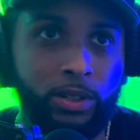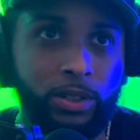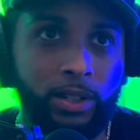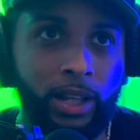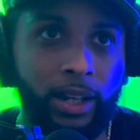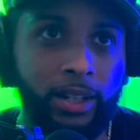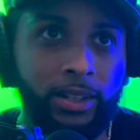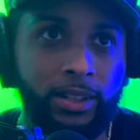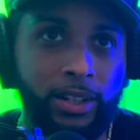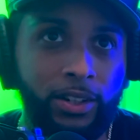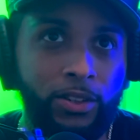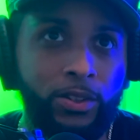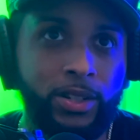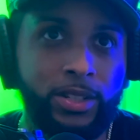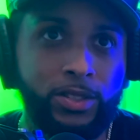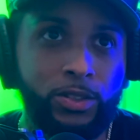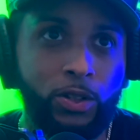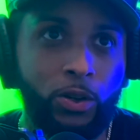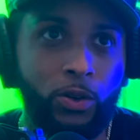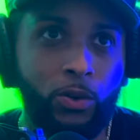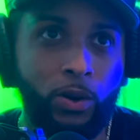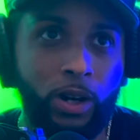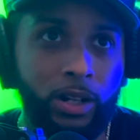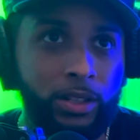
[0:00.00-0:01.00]
Like, there is
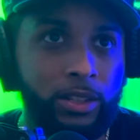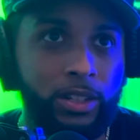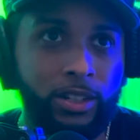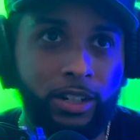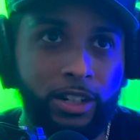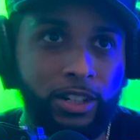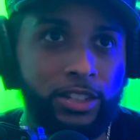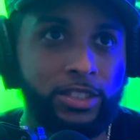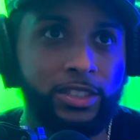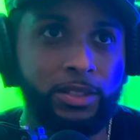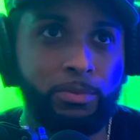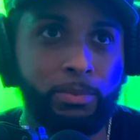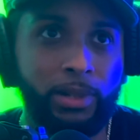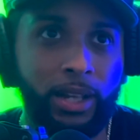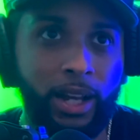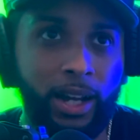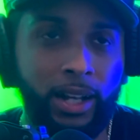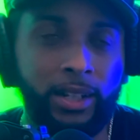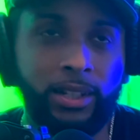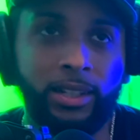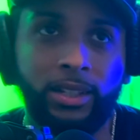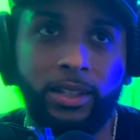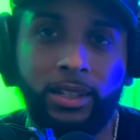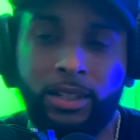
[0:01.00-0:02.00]
no undercushion
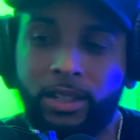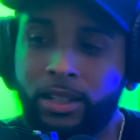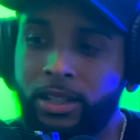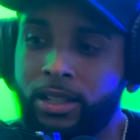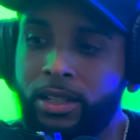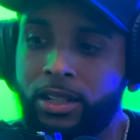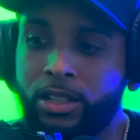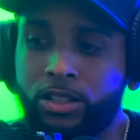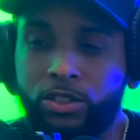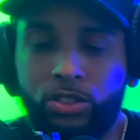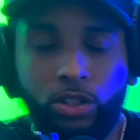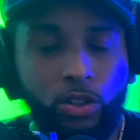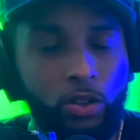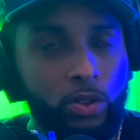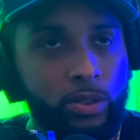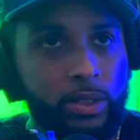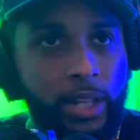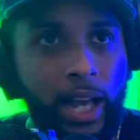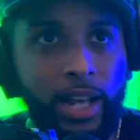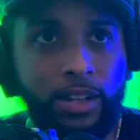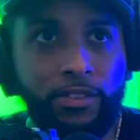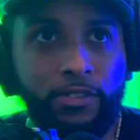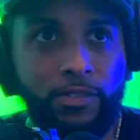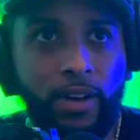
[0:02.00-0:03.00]
behind it. So
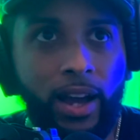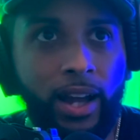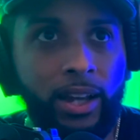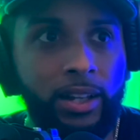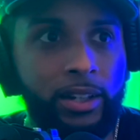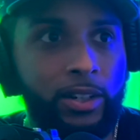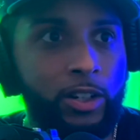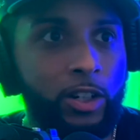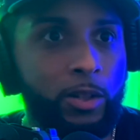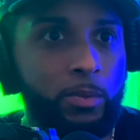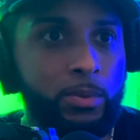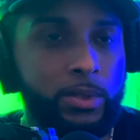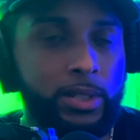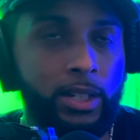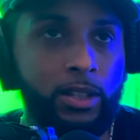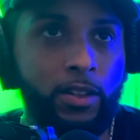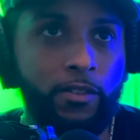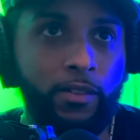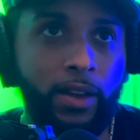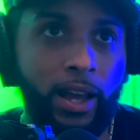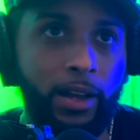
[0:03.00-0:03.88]
that's fire. You know what I'm saying?